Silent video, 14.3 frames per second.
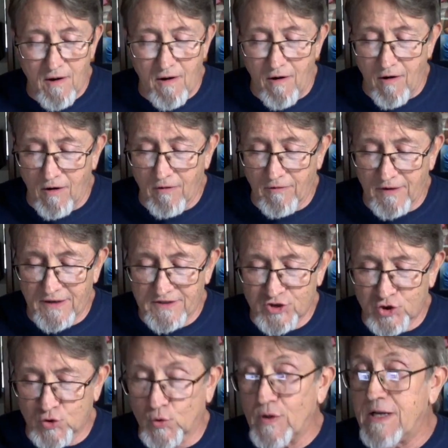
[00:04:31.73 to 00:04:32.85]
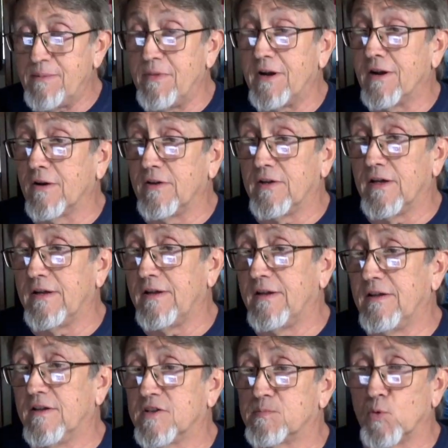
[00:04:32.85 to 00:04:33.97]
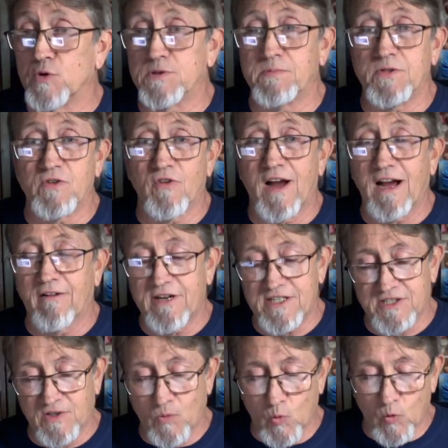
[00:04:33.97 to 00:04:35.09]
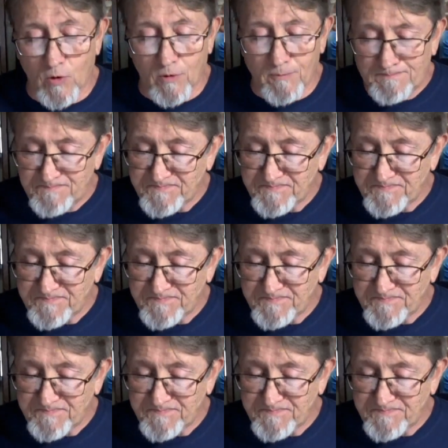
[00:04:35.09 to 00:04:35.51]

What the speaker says: our stream here in the sportsman drag racing world.